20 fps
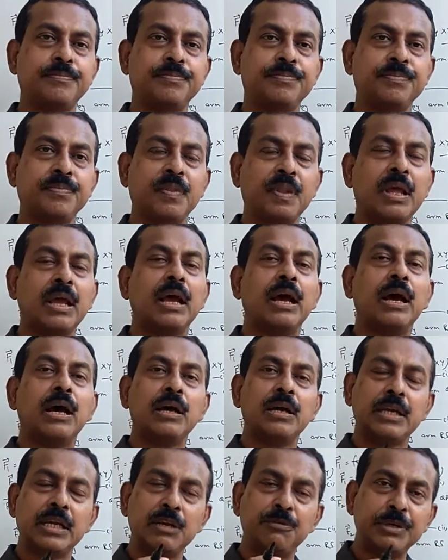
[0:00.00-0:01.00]
If it is
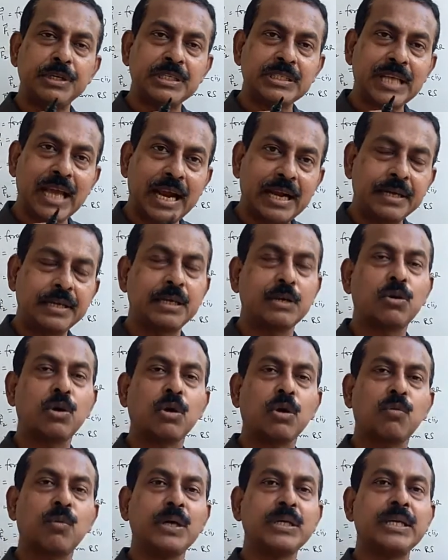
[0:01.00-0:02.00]
anti-clockwise
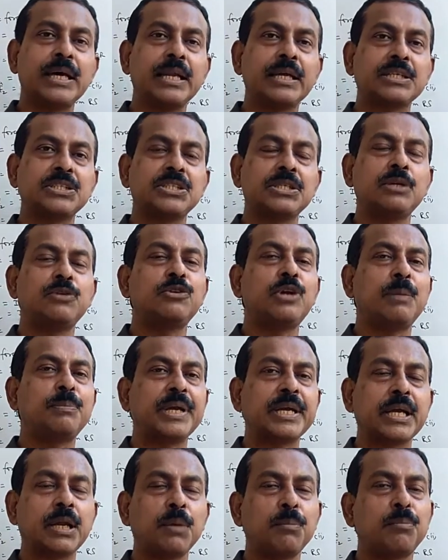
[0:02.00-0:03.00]
direction you have taken positive,